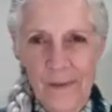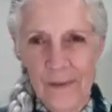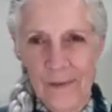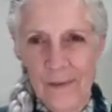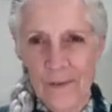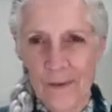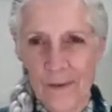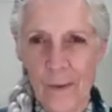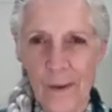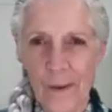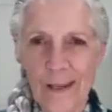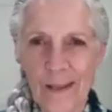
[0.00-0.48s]

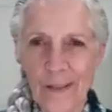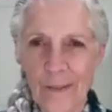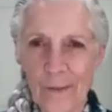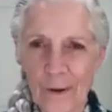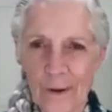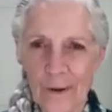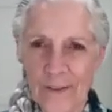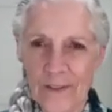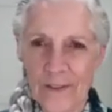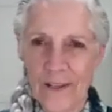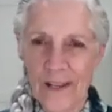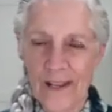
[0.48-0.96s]
So any
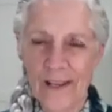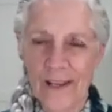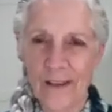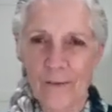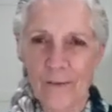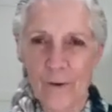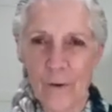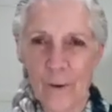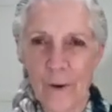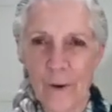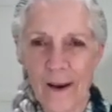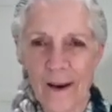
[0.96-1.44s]
thoughts any of
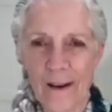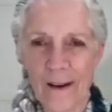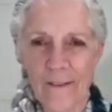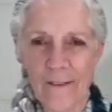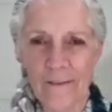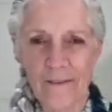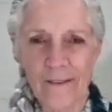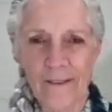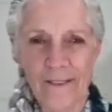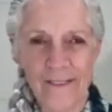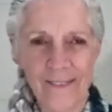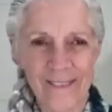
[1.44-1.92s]
you have?
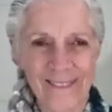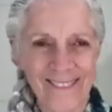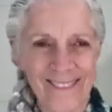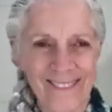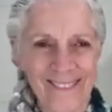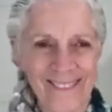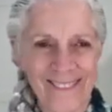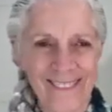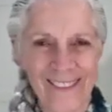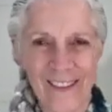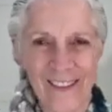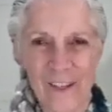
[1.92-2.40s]

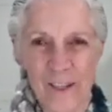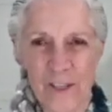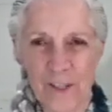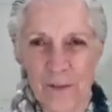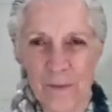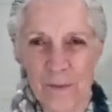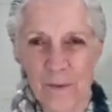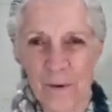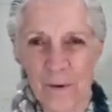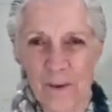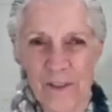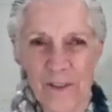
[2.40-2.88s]
Any
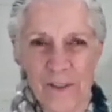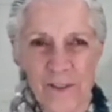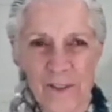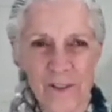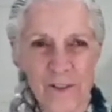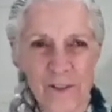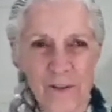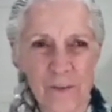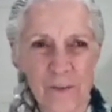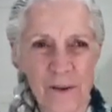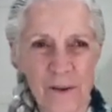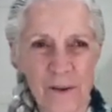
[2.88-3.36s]

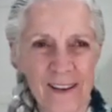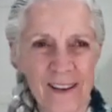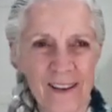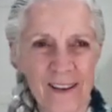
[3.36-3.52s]
experiences you might